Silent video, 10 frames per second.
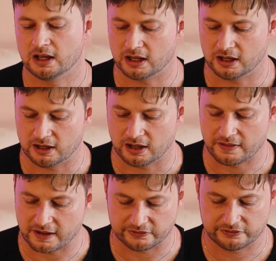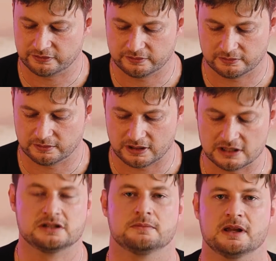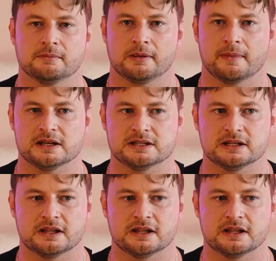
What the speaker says: And thus needed to be implemented.